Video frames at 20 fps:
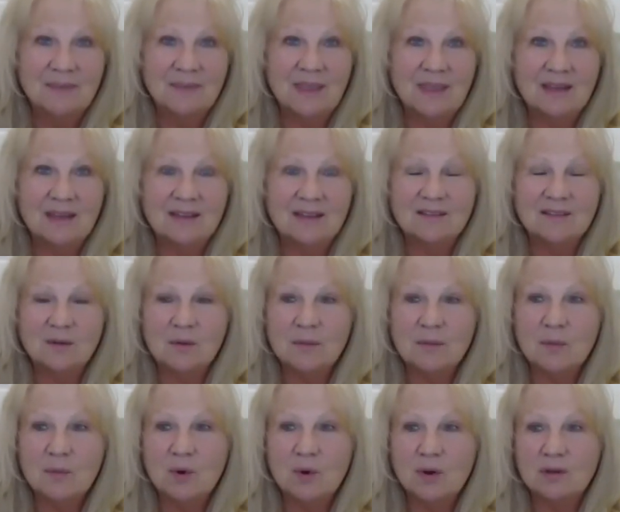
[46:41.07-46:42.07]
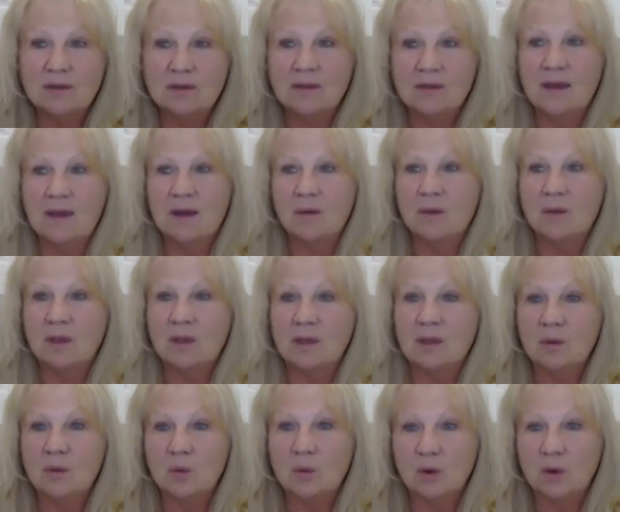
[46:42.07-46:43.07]
and it's so important that
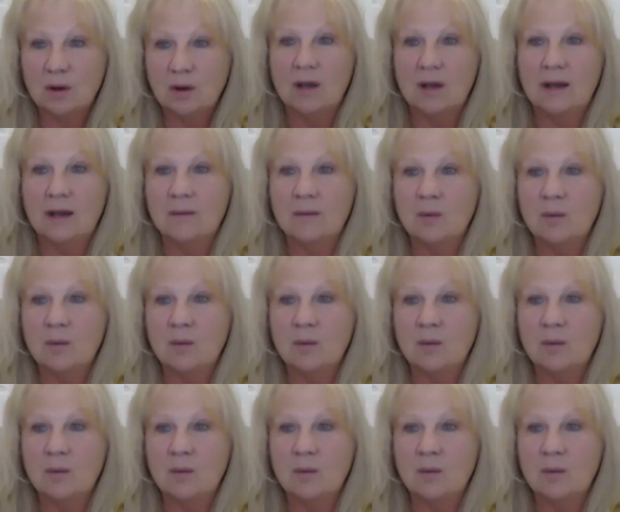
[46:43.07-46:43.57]
we work on it.